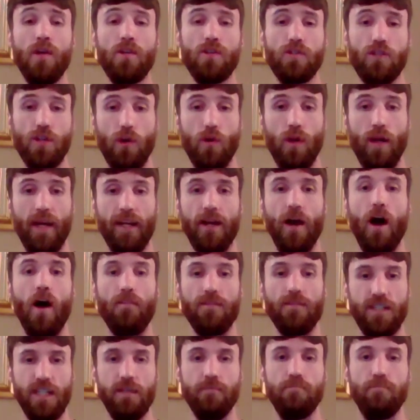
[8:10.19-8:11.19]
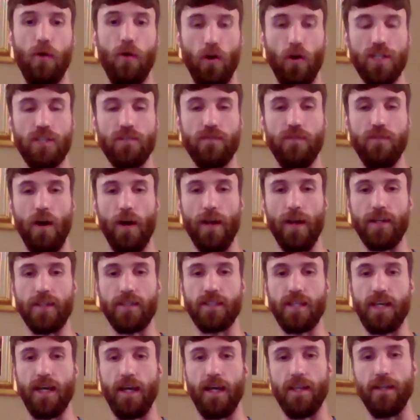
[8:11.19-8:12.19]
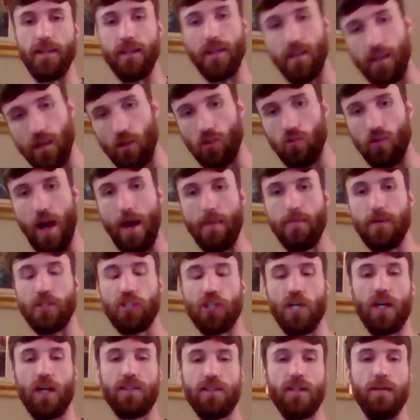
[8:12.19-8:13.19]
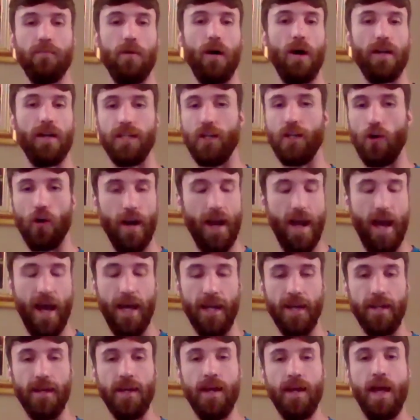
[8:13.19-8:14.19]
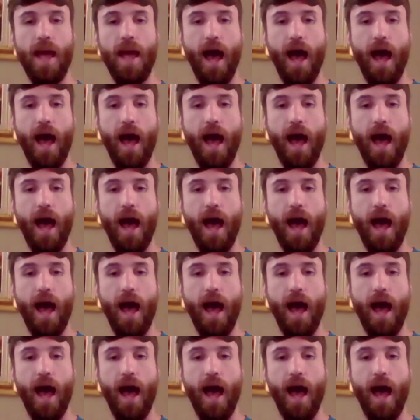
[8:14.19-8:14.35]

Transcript: So like obviously points fighters can grab a shot to the body or head,